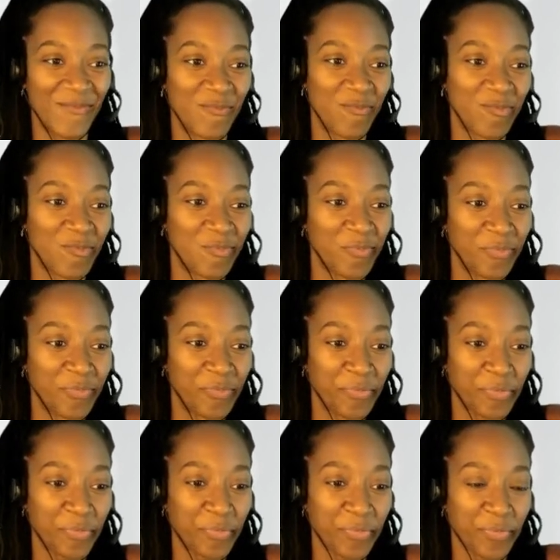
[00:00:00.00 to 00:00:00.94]

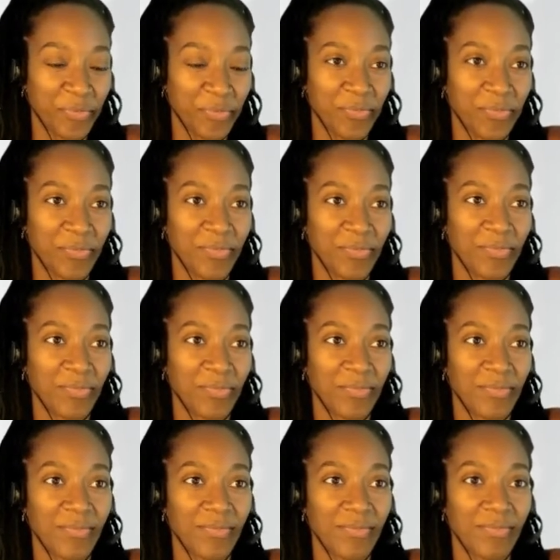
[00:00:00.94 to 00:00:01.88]

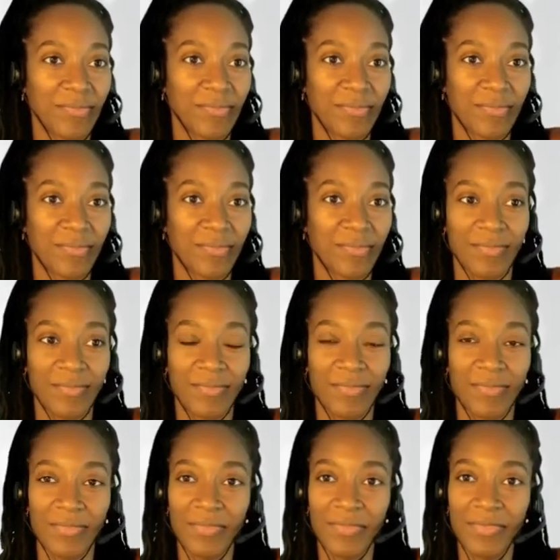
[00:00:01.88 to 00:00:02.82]

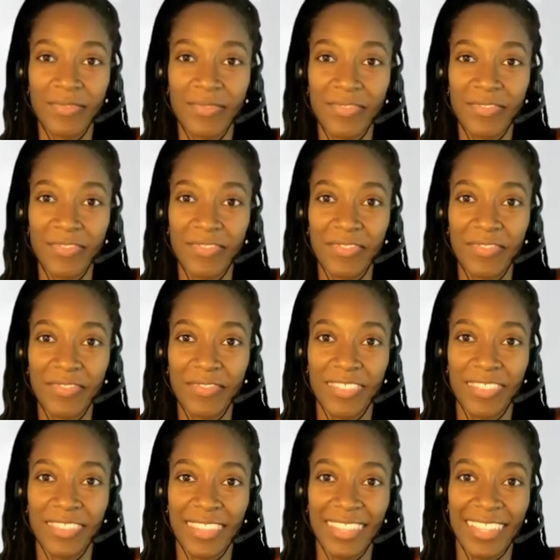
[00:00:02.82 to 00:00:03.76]

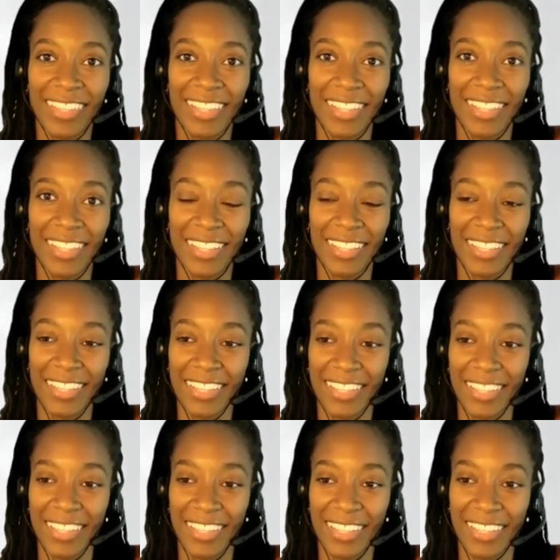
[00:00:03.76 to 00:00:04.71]

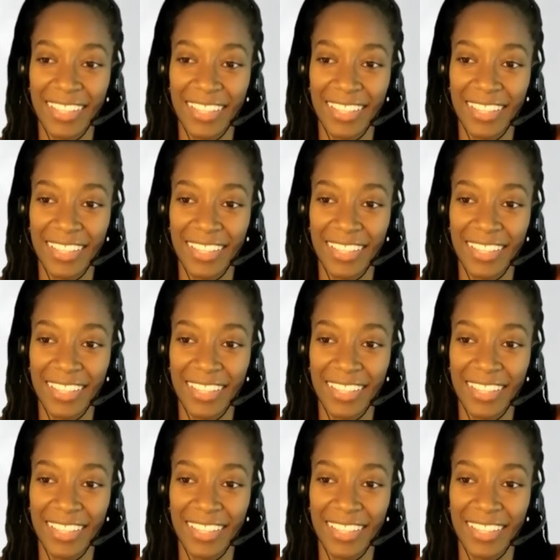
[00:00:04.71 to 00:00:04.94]
This person isn't speaking.